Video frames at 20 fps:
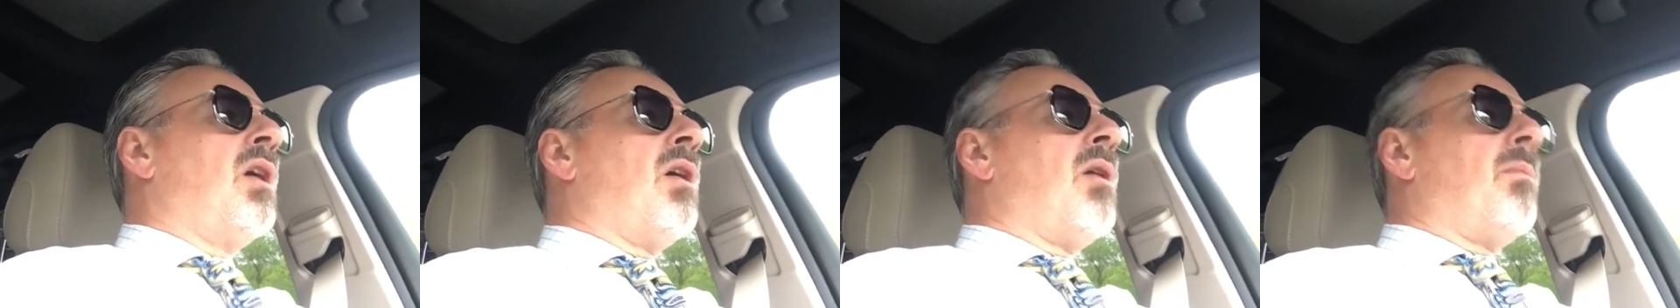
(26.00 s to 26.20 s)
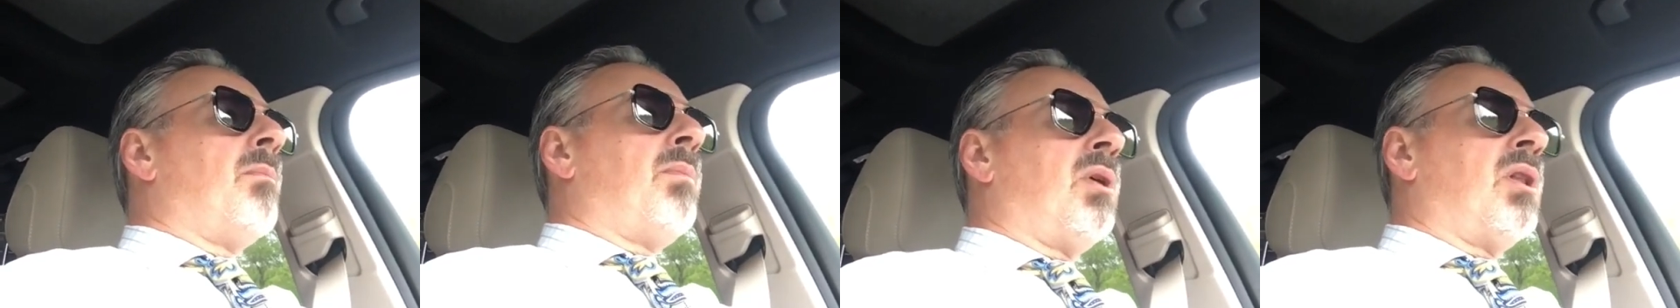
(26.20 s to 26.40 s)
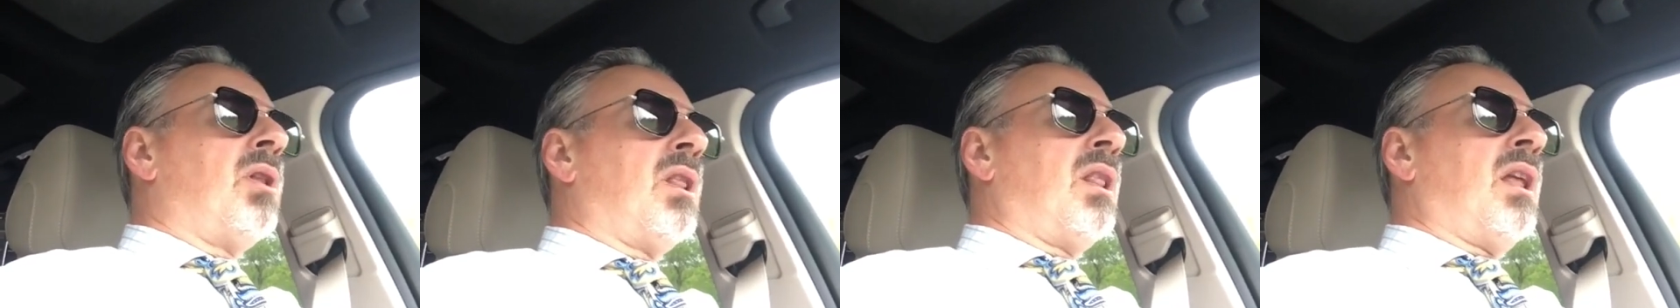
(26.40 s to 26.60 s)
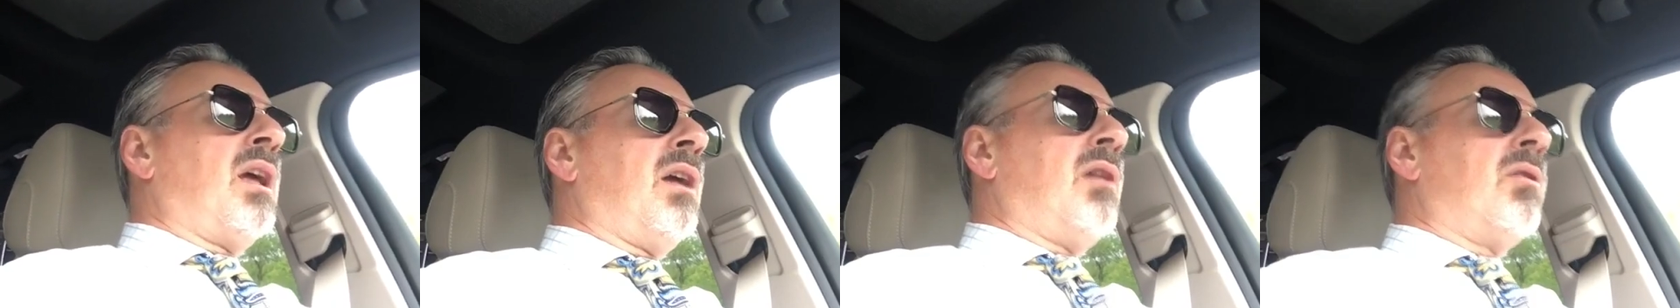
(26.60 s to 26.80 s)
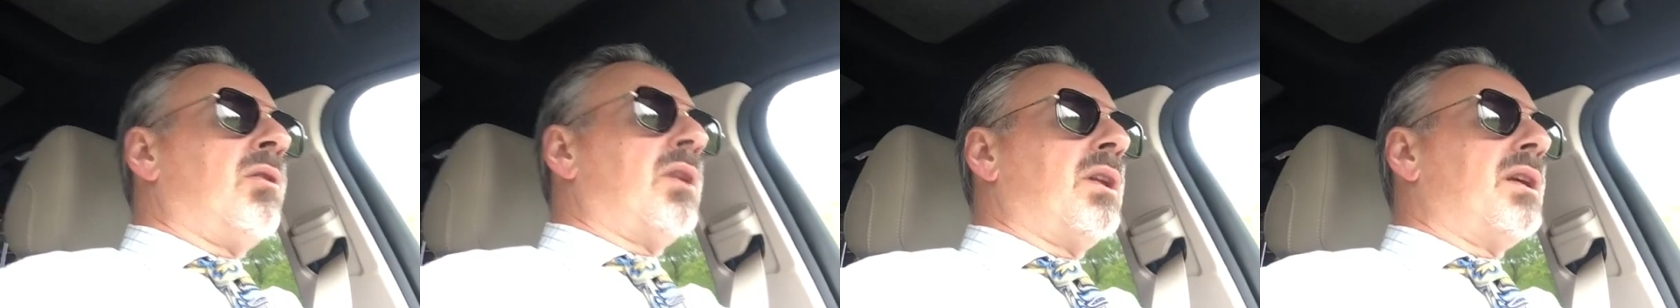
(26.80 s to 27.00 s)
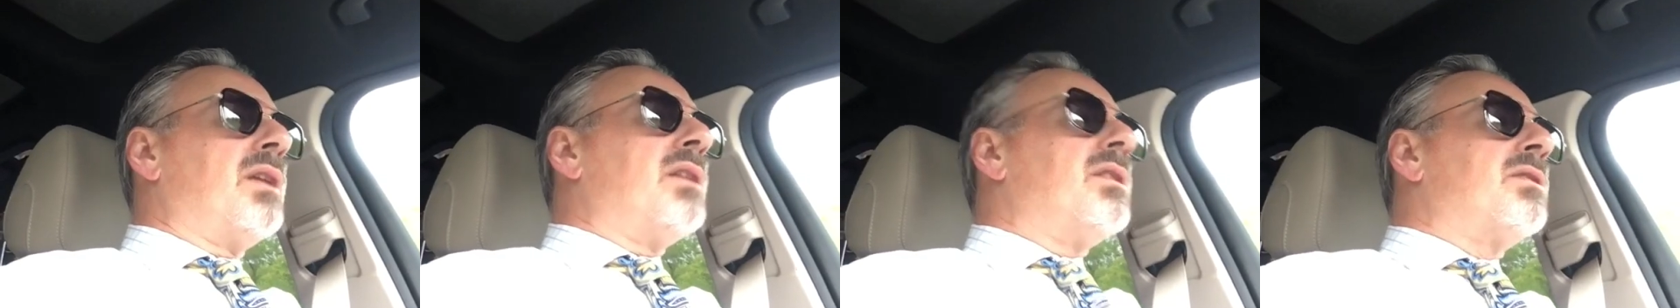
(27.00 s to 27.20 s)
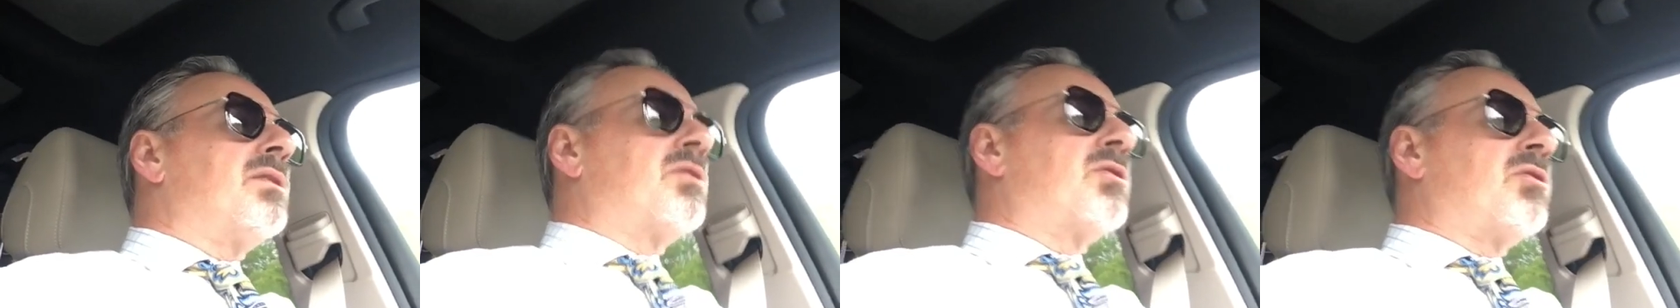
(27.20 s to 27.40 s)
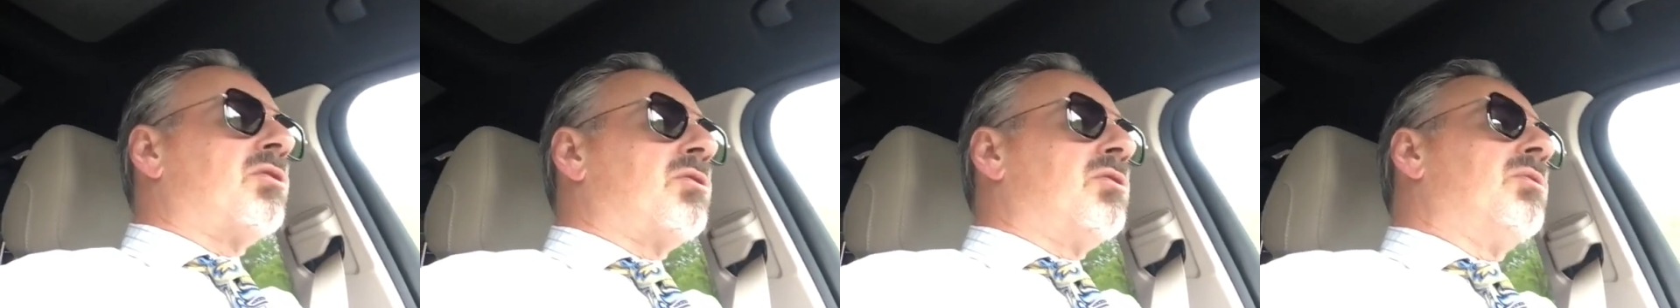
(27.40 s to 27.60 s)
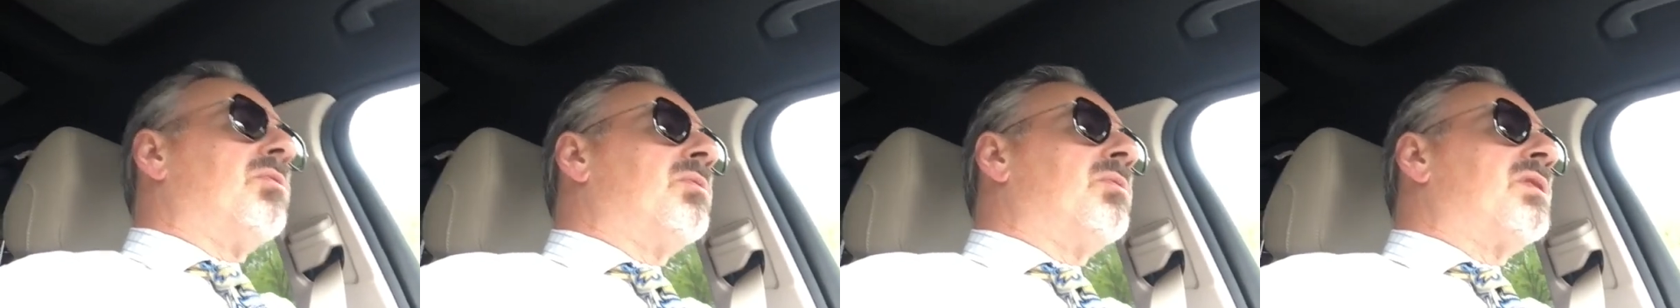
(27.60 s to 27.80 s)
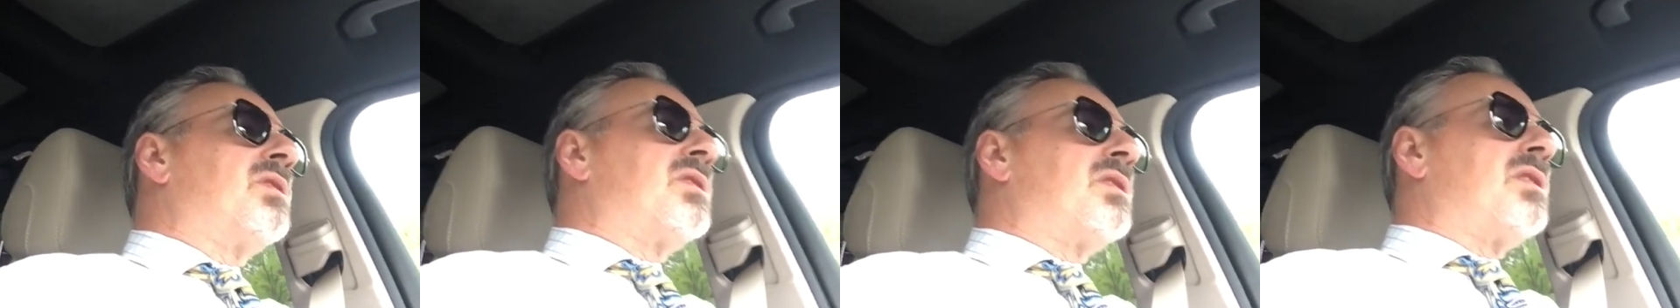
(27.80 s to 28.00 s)
polarities. So you
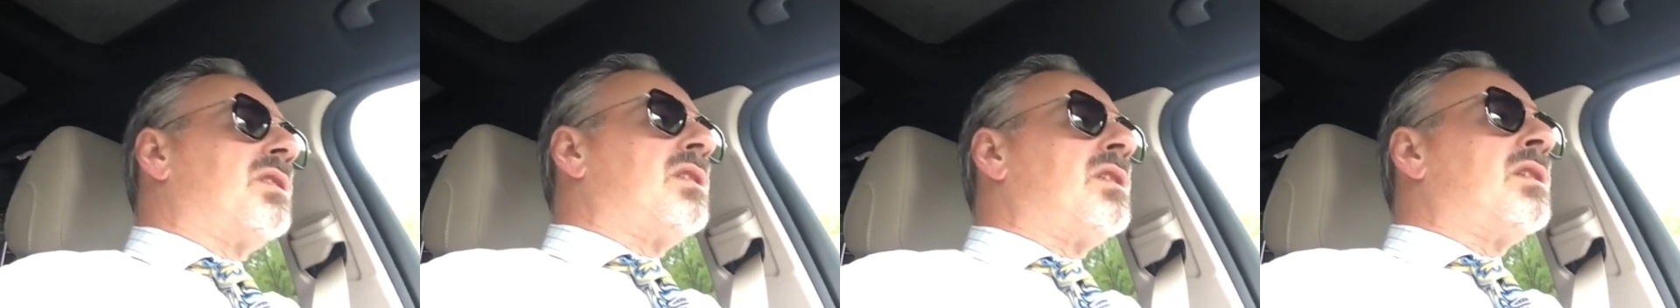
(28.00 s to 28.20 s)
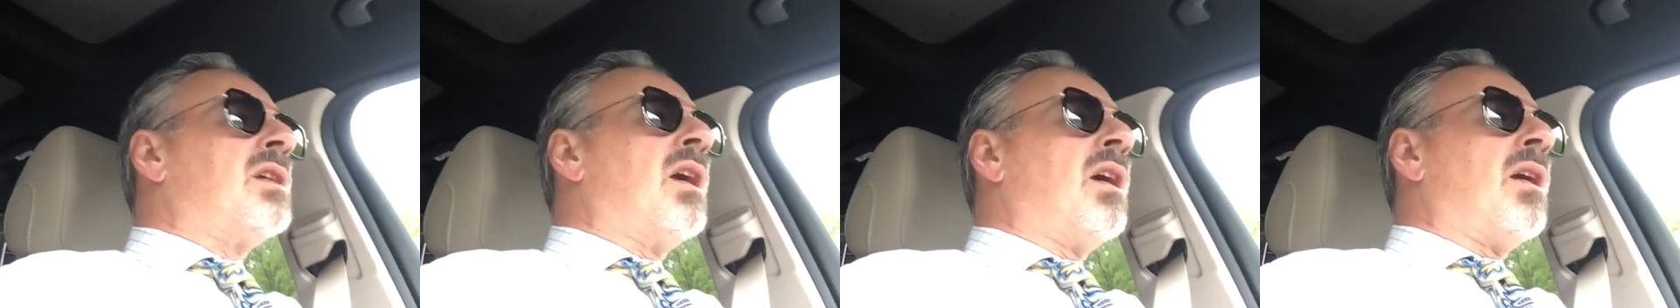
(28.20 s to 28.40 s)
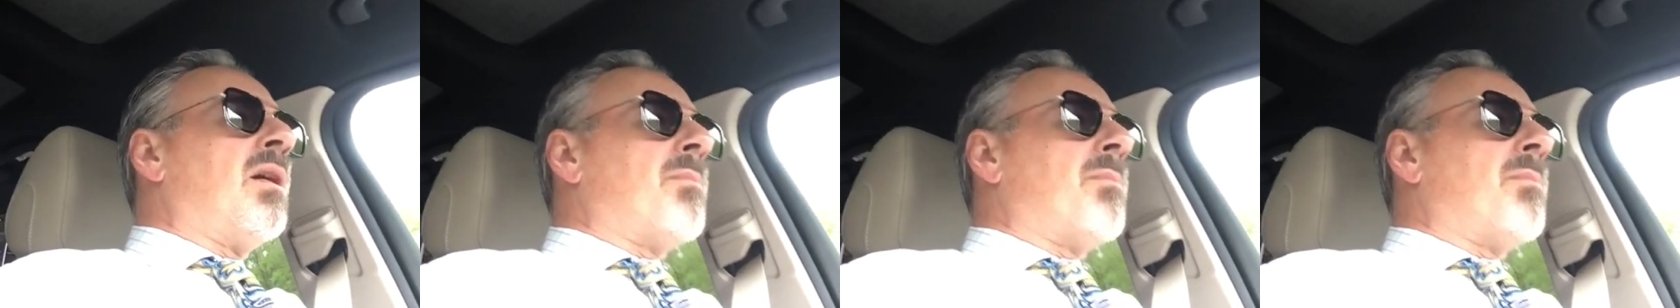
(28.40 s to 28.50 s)
would see